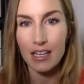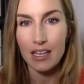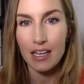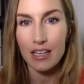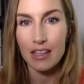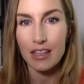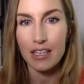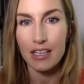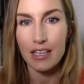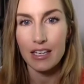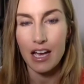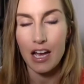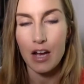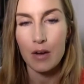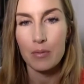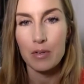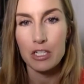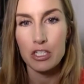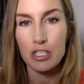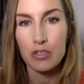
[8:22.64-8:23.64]
I think, how
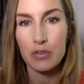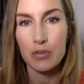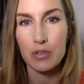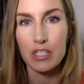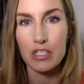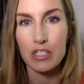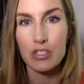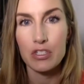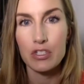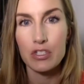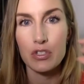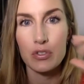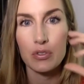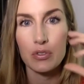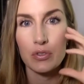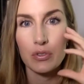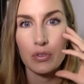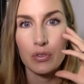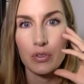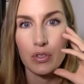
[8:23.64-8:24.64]
much you can
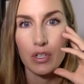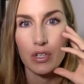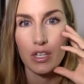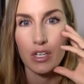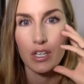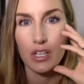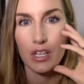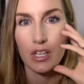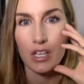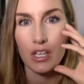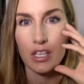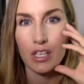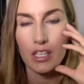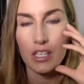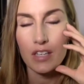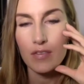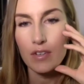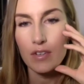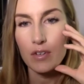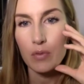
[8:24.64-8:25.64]
do.
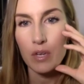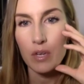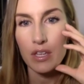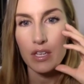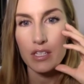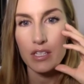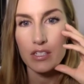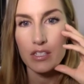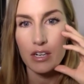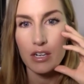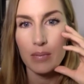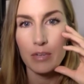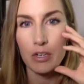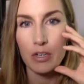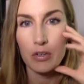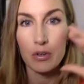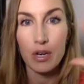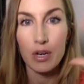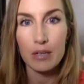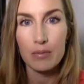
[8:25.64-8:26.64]
Even with Instagram, now
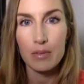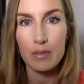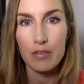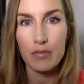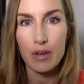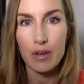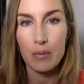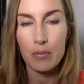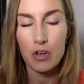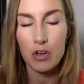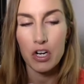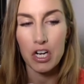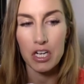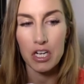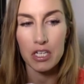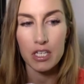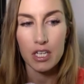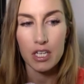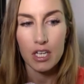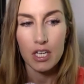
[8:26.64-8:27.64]
correct me if I'm
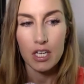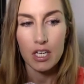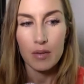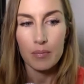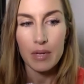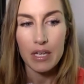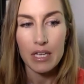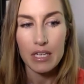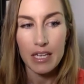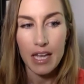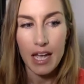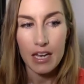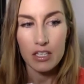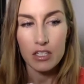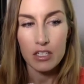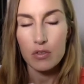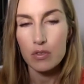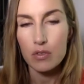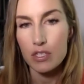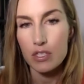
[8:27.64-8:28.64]
wrong, but can
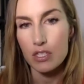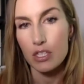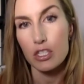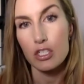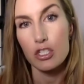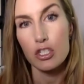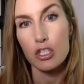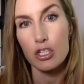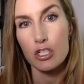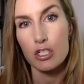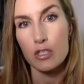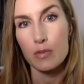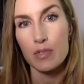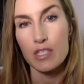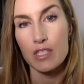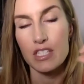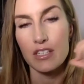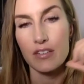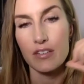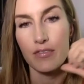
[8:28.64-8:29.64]
you search your
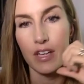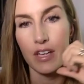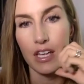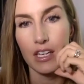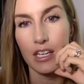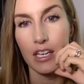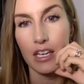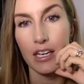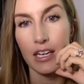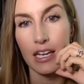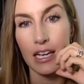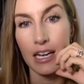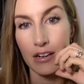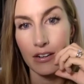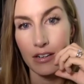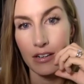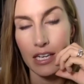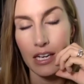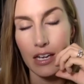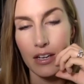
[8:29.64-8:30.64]
specific
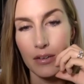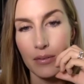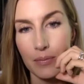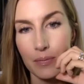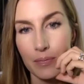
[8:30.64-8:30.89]
area?